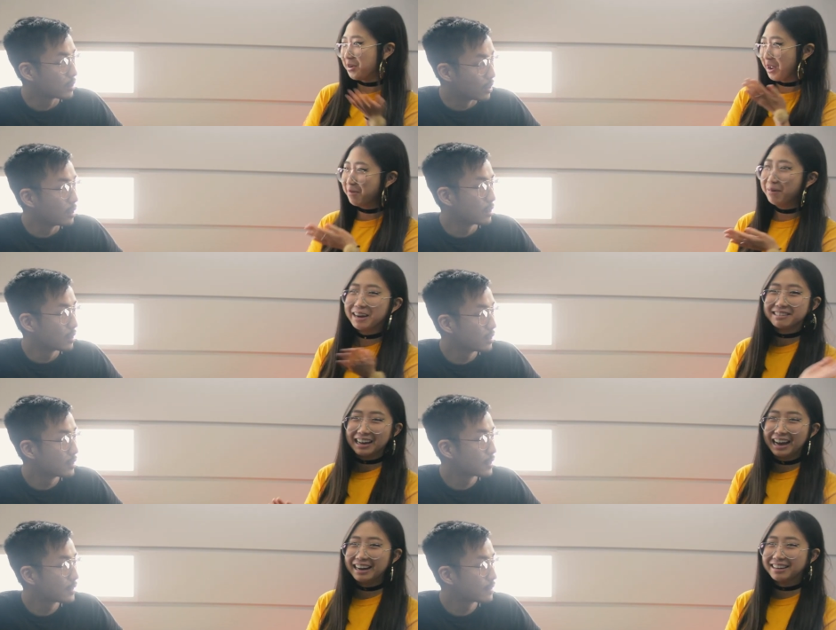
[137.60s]
Speaker 1: Okay, yeah. my
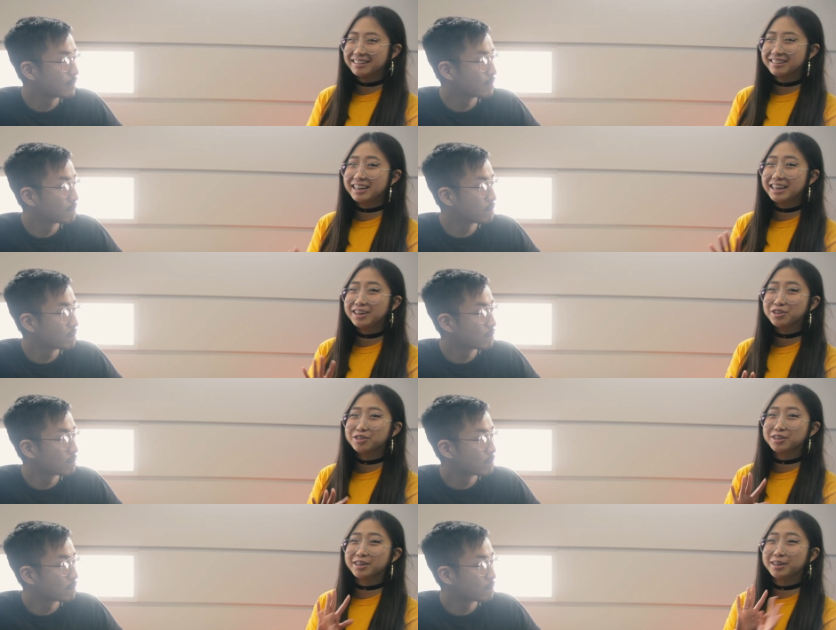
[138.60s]
dad is he
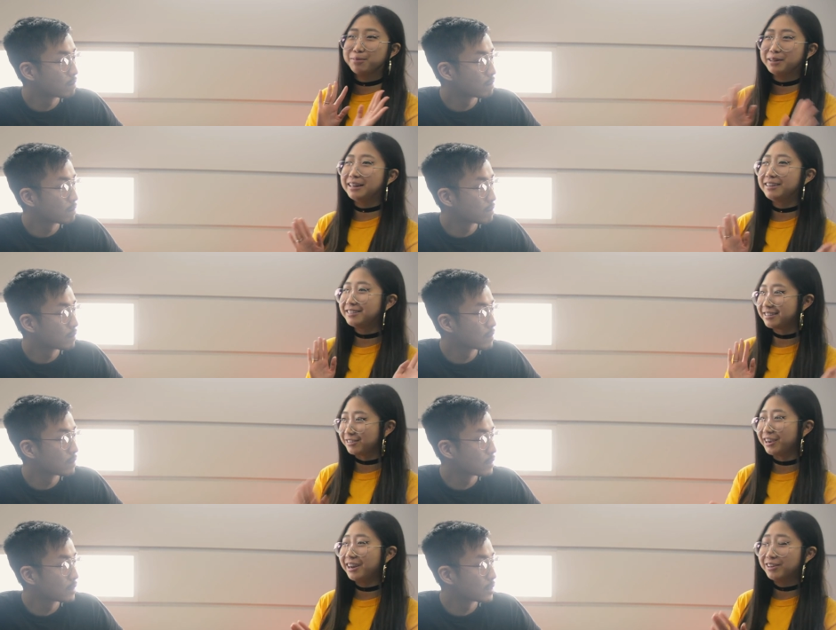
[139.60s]
just clearly does
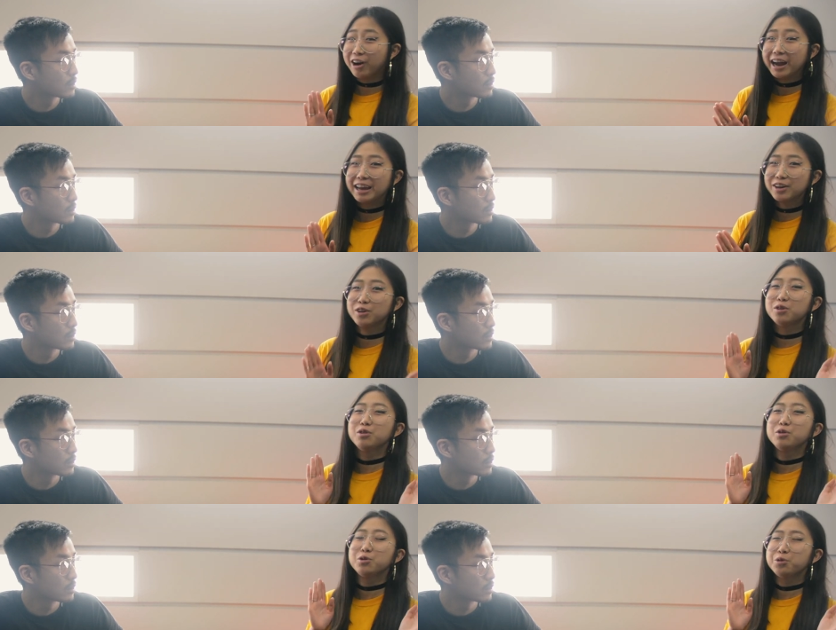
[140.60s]
not not
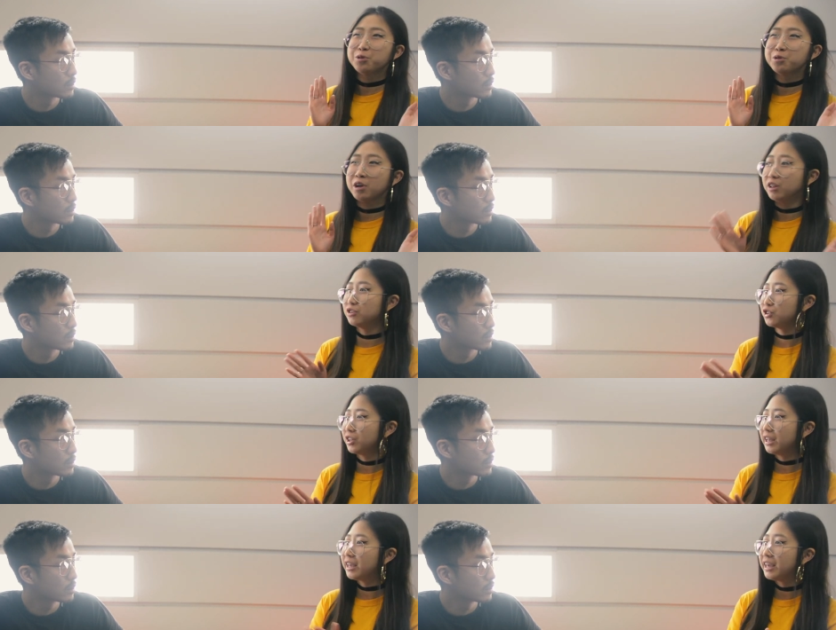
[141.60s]
acknowledge it.
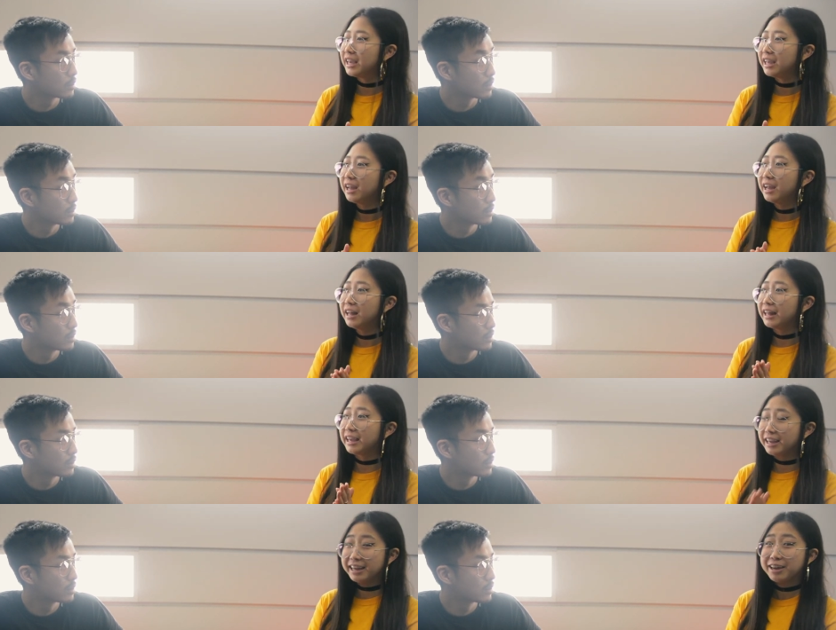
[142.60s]
Like he like
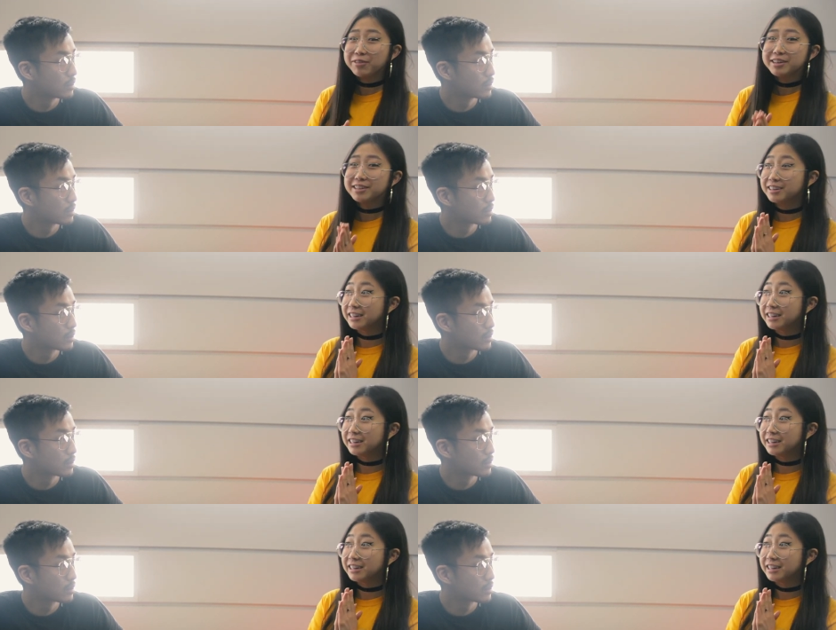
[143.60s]
he even